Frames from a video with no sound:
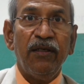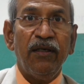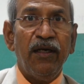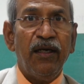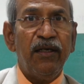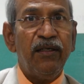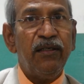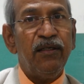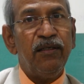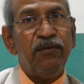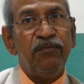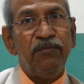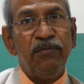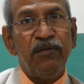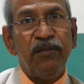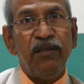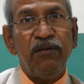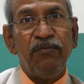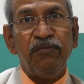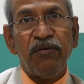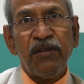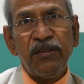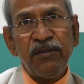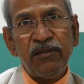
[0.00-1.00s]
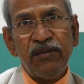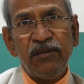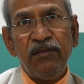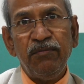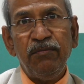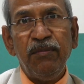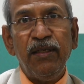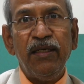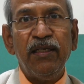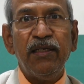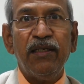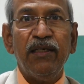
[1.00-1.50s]
And the first
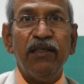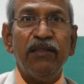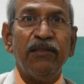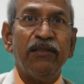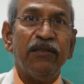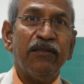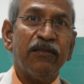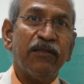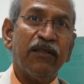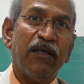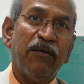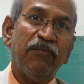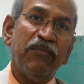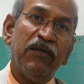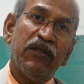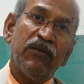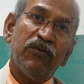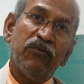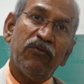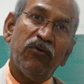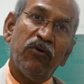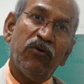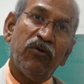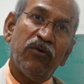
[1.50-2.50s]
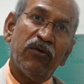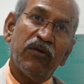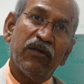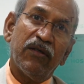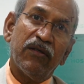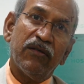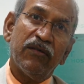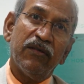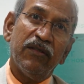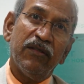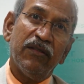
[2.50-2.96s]
medication come into vogue